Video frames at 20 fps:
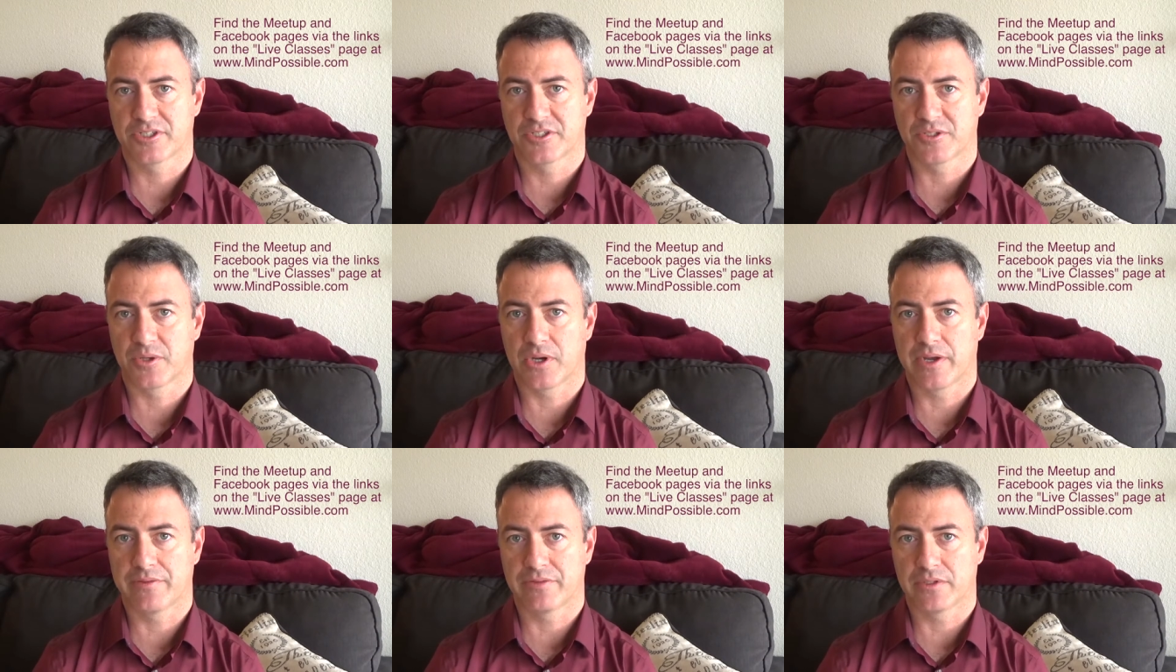
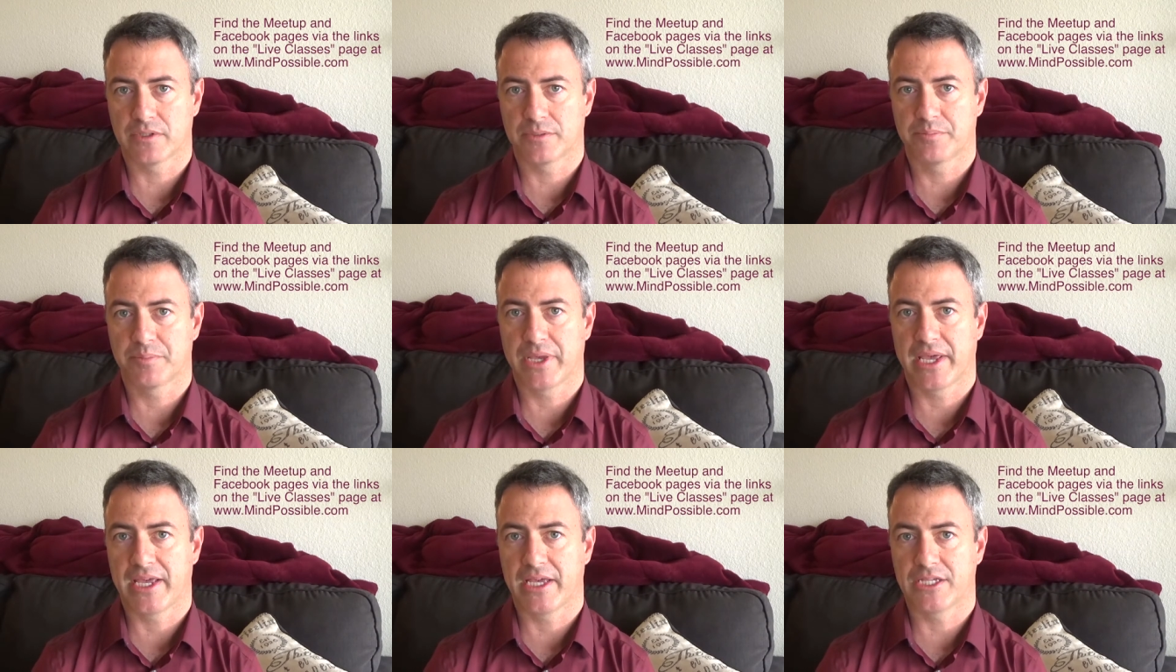So I have a
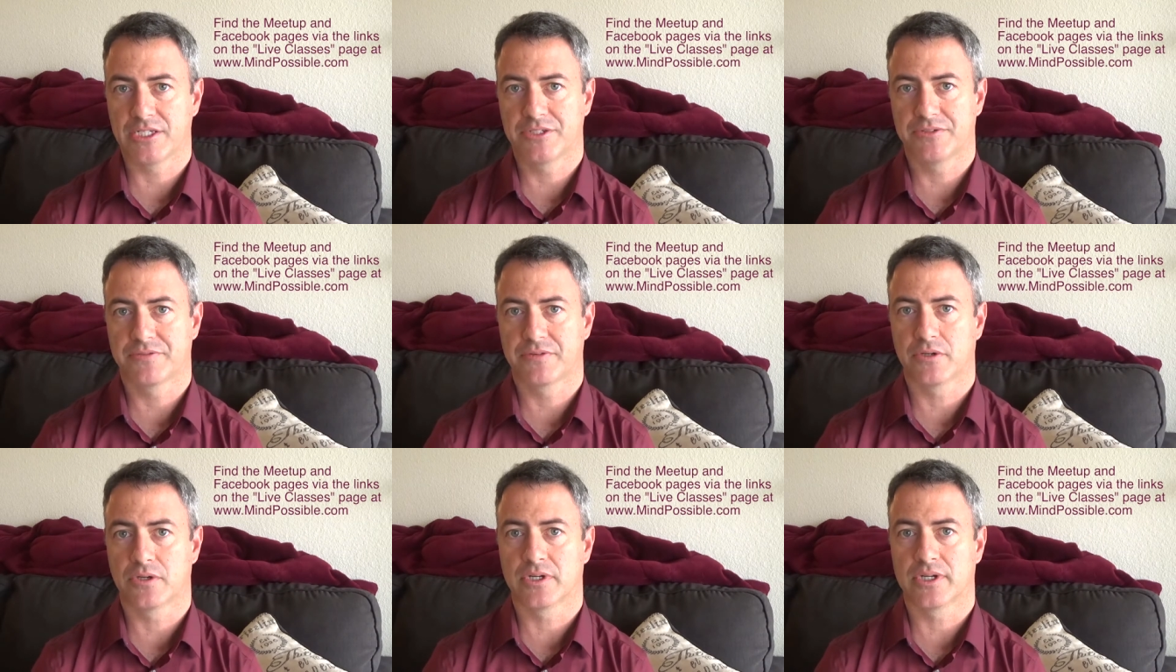
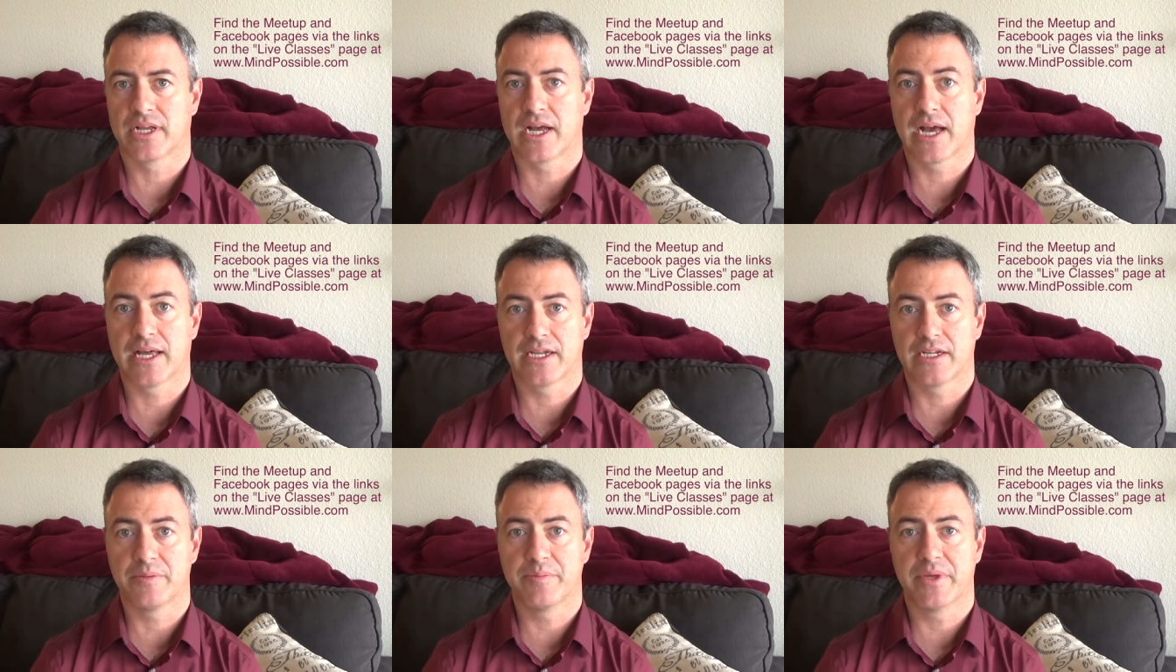page for
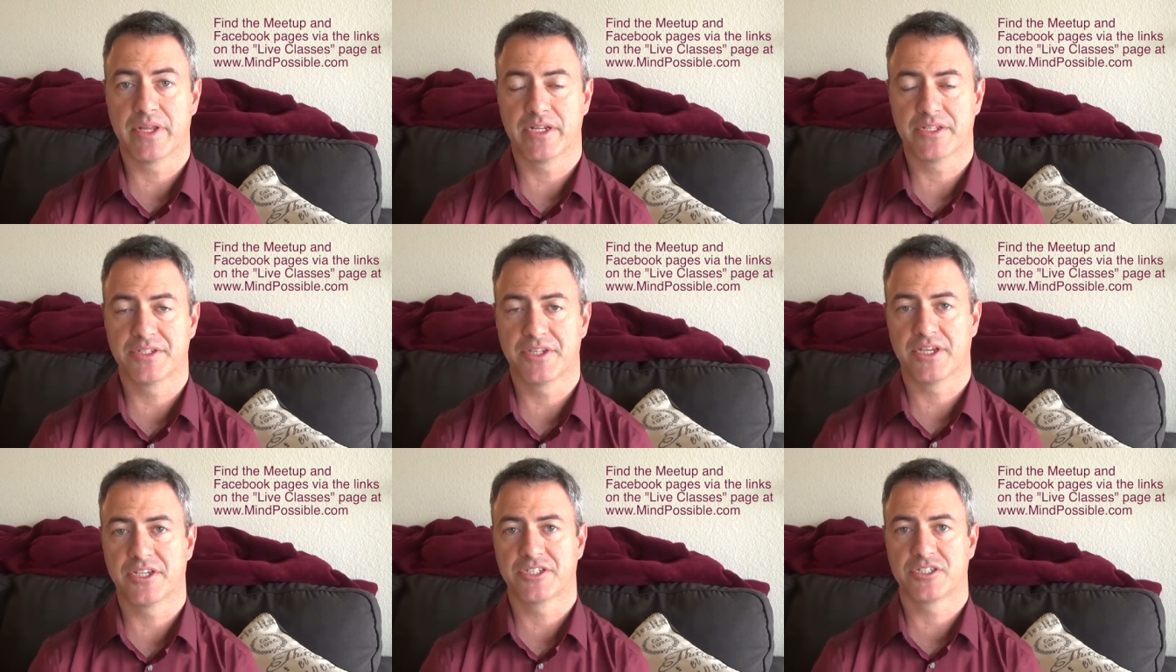guided
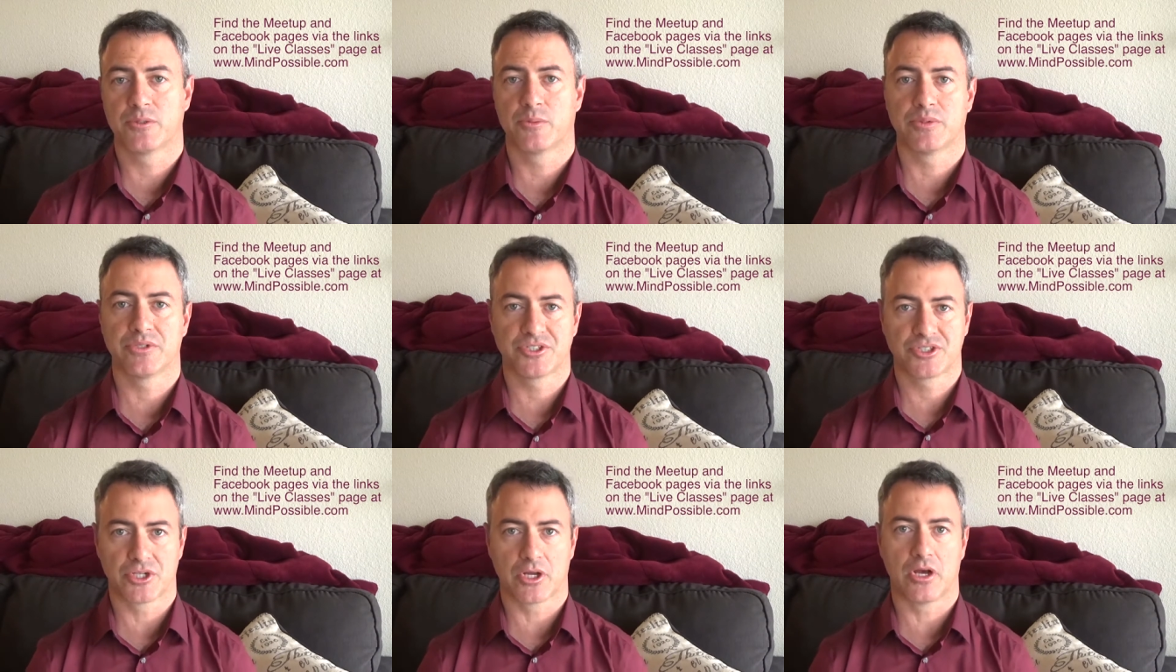meditation
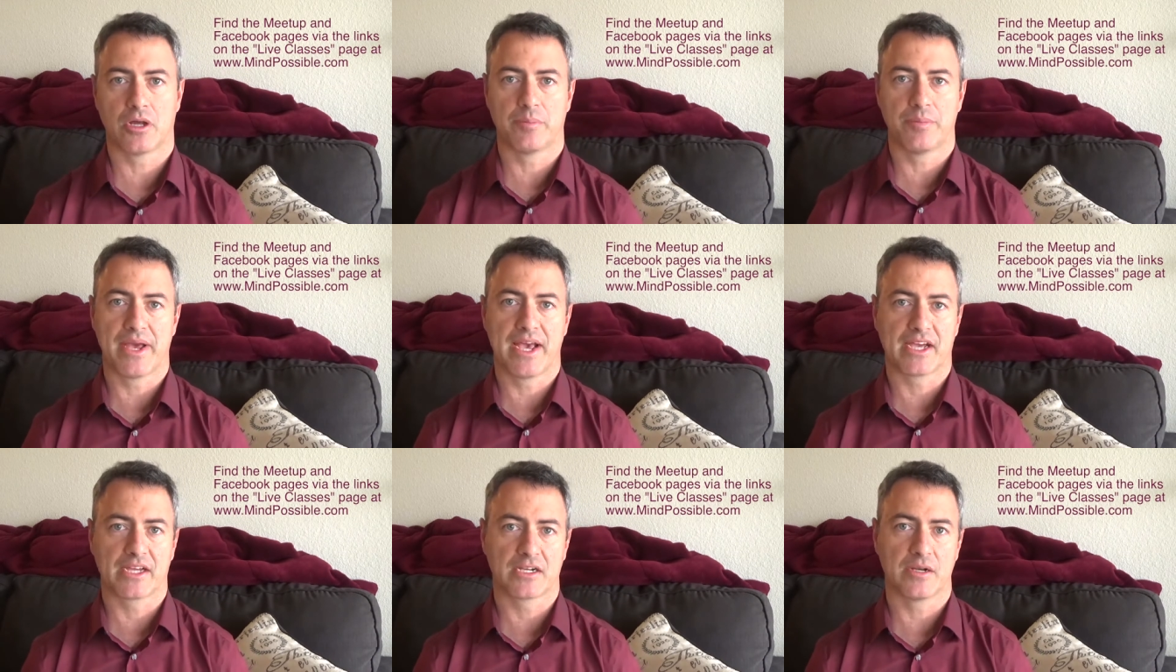with Sean
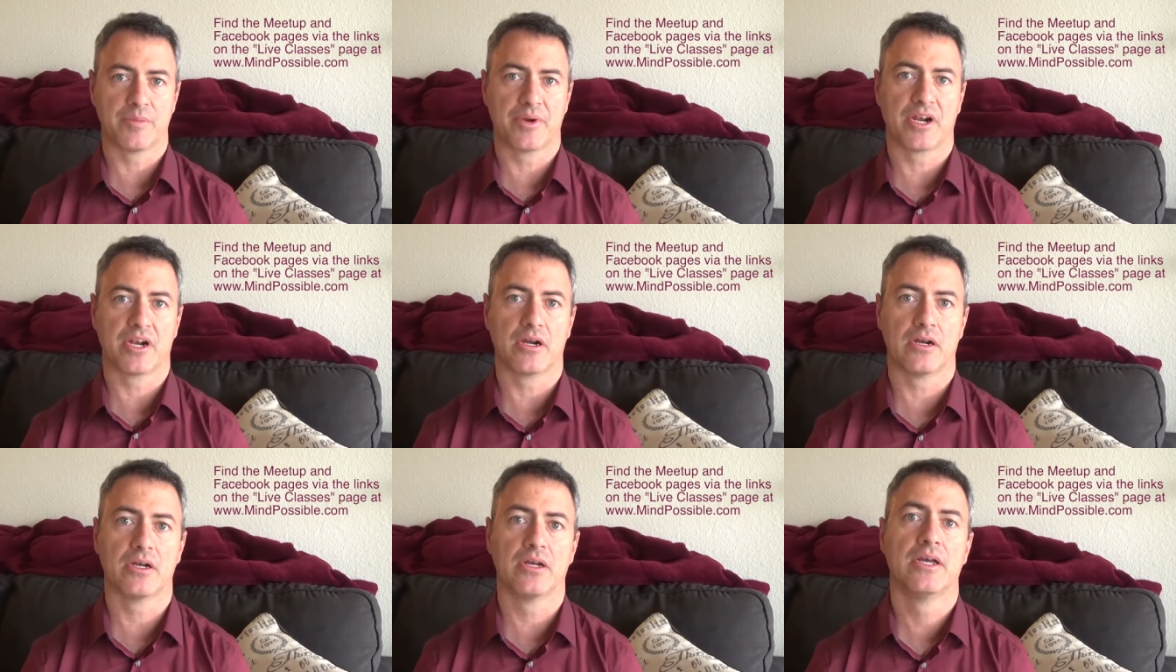
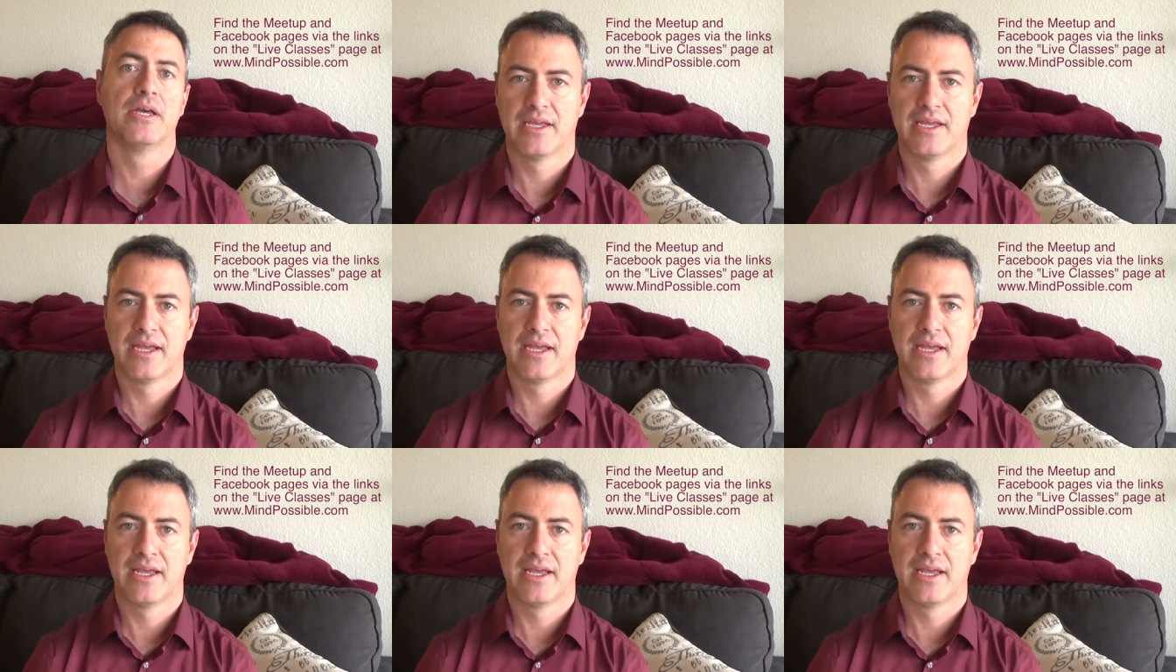McNamara